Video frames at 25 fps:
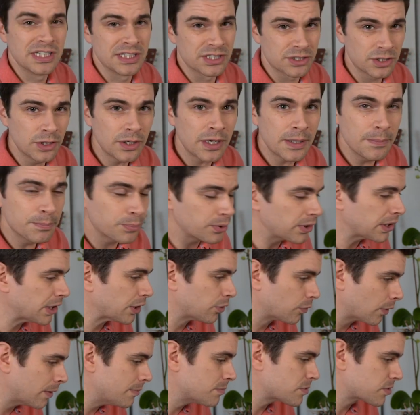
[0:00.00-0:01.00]
It's looking pretty
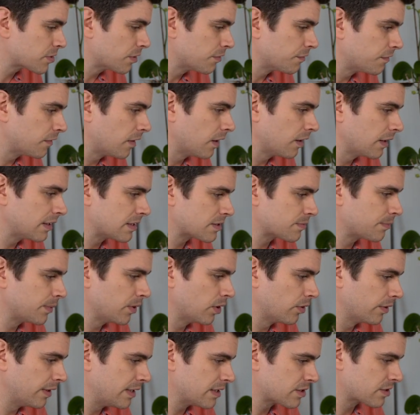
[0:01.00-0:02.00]
grim so far, let's be
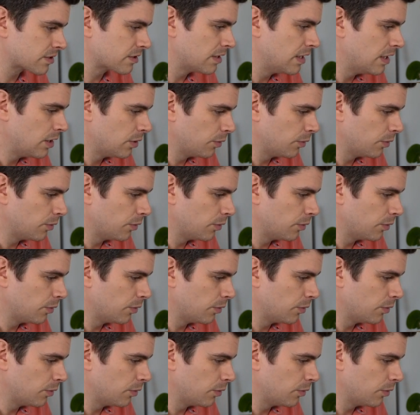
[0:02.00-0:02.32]
honest.